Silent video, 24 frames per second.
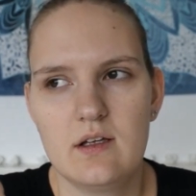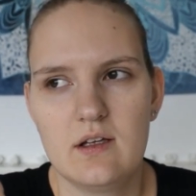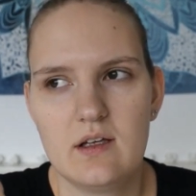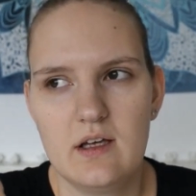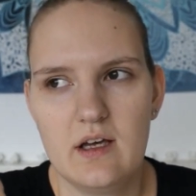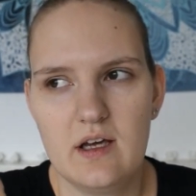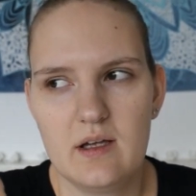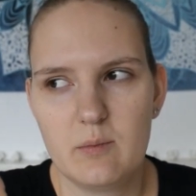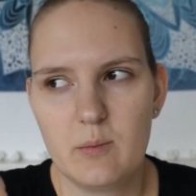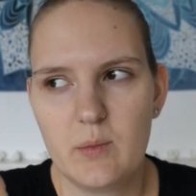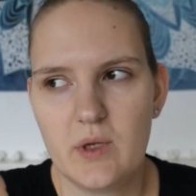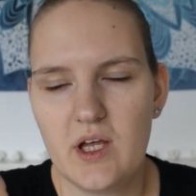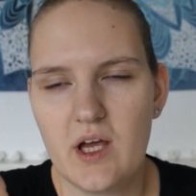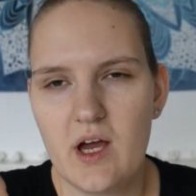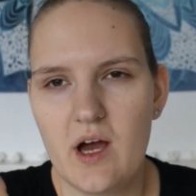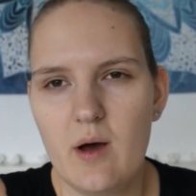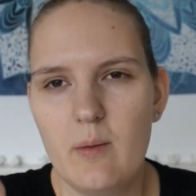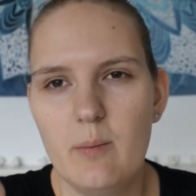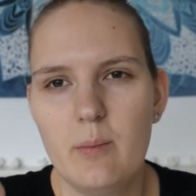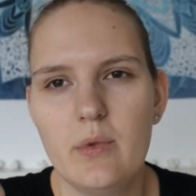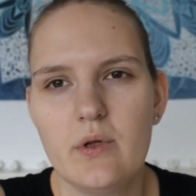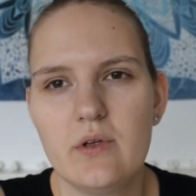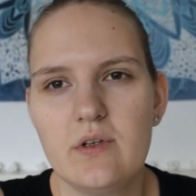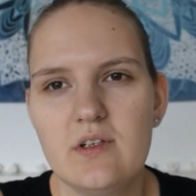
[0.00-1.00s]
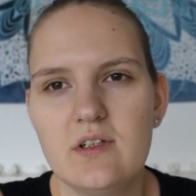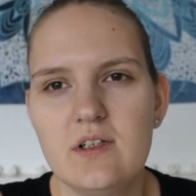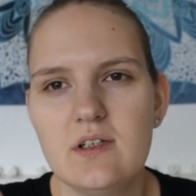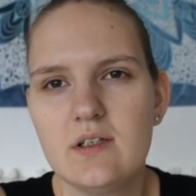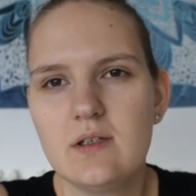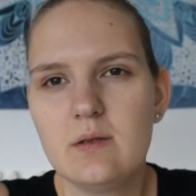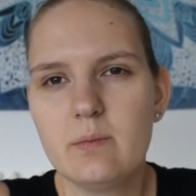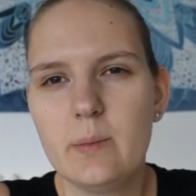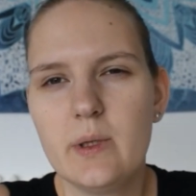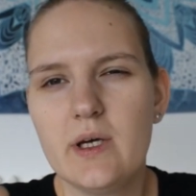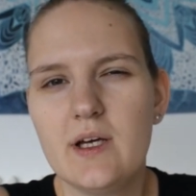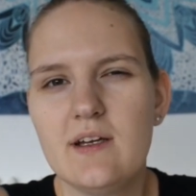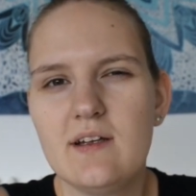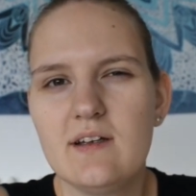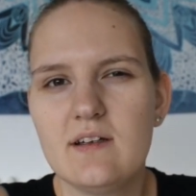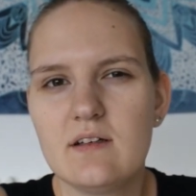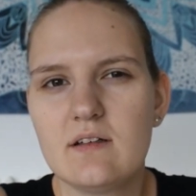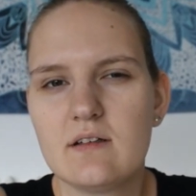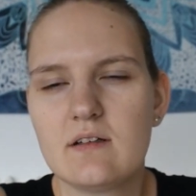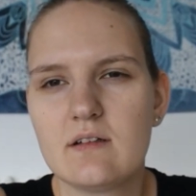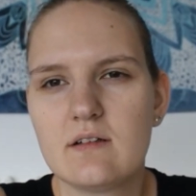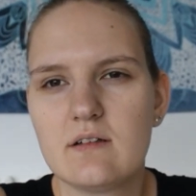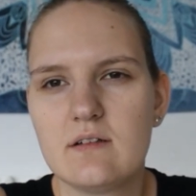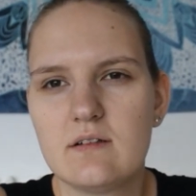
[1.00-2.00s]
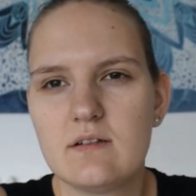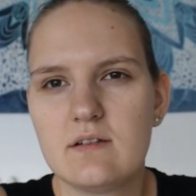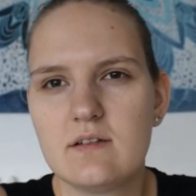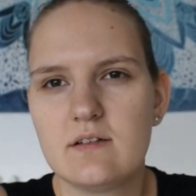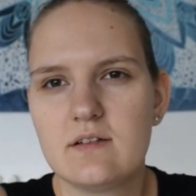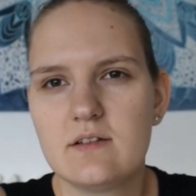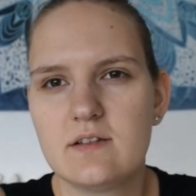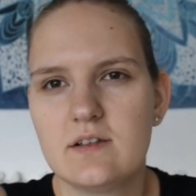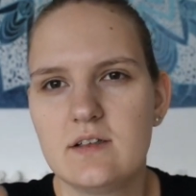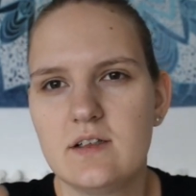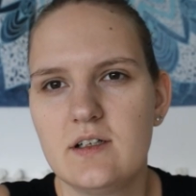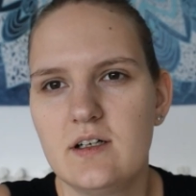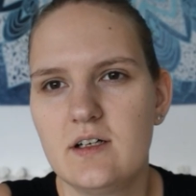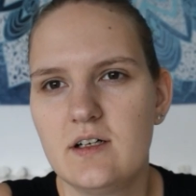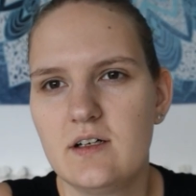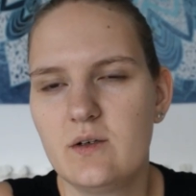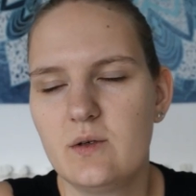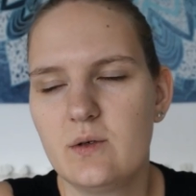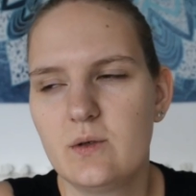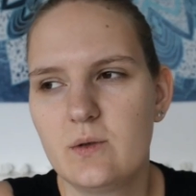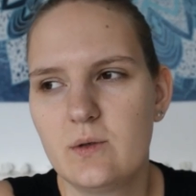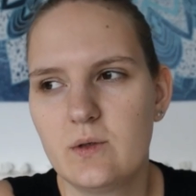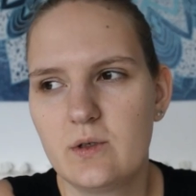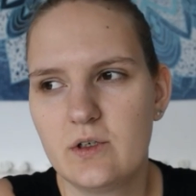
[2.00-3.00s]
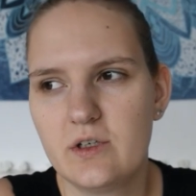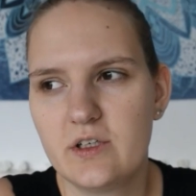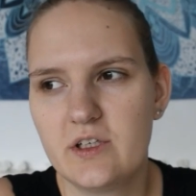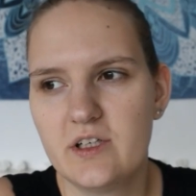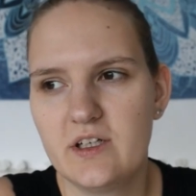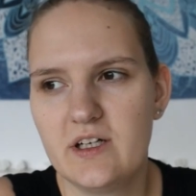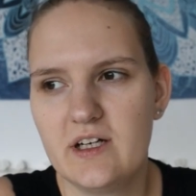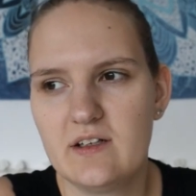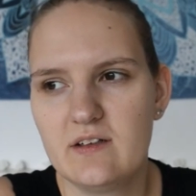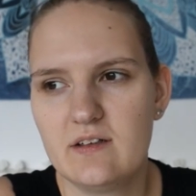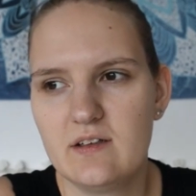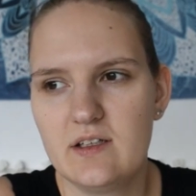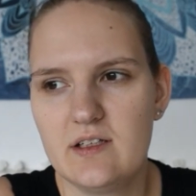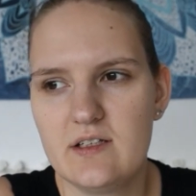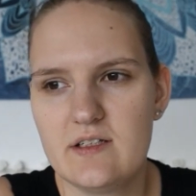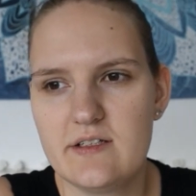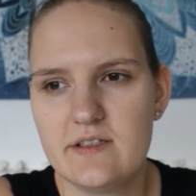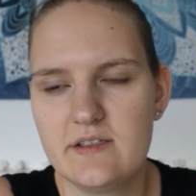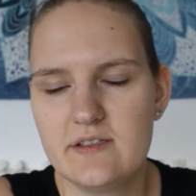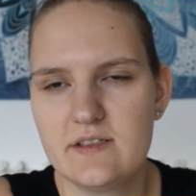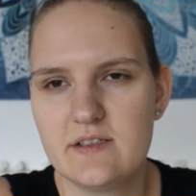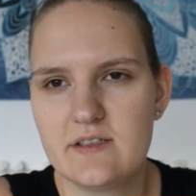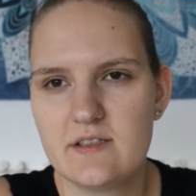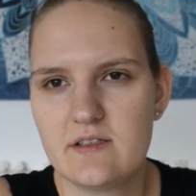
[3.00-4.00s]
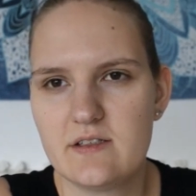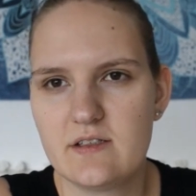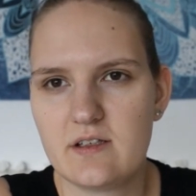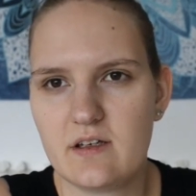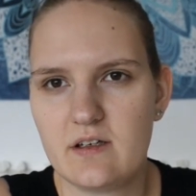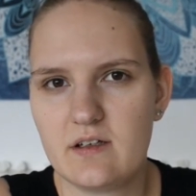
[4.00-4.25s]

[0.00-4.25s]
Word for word: get me up a little bit, or at least